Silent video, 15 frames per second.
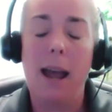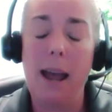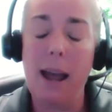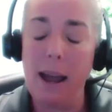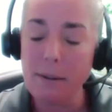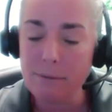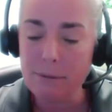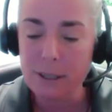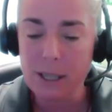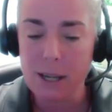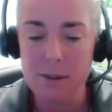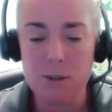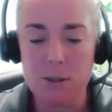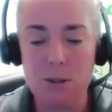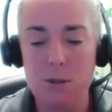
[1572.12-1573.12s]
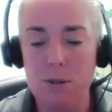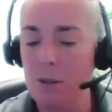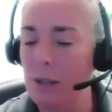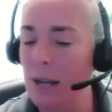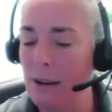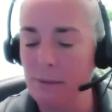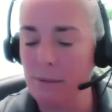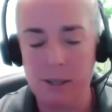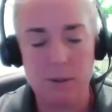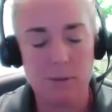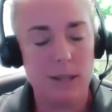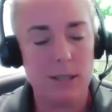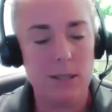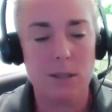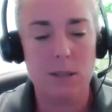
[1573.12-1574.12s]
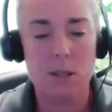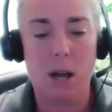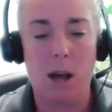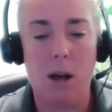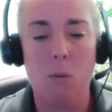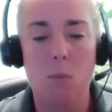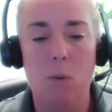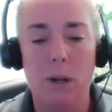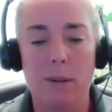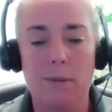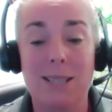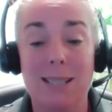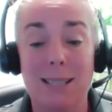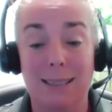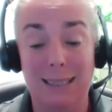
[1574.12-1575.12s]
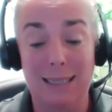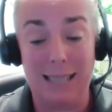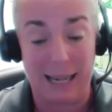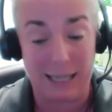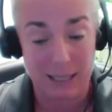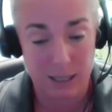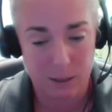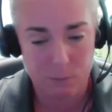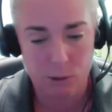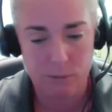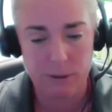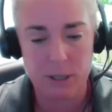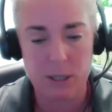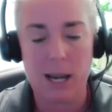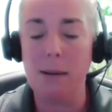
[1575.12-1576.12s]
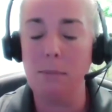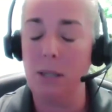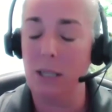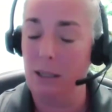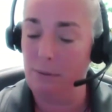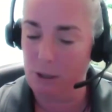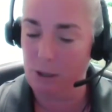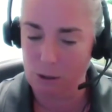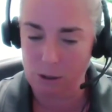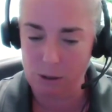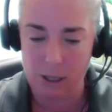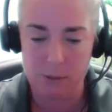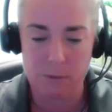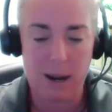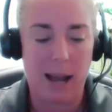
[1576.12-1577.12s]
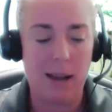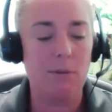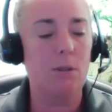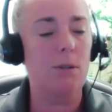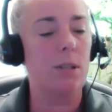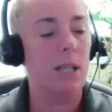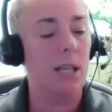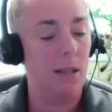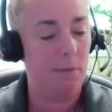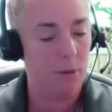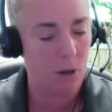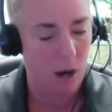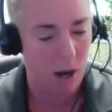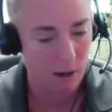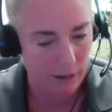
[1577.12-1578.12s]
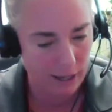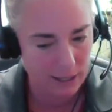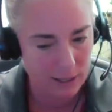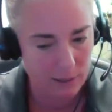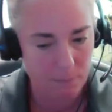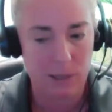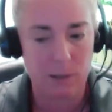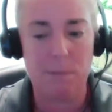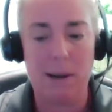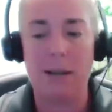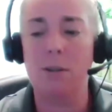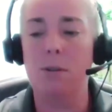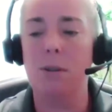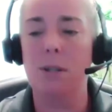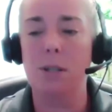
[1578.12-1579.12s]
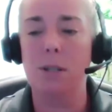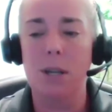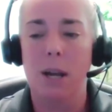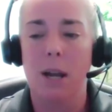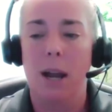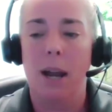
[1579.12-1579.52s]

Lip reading: Every other student, every other residence hall would have selected a move-in time, even early arrivals, even RAs and peer mentors,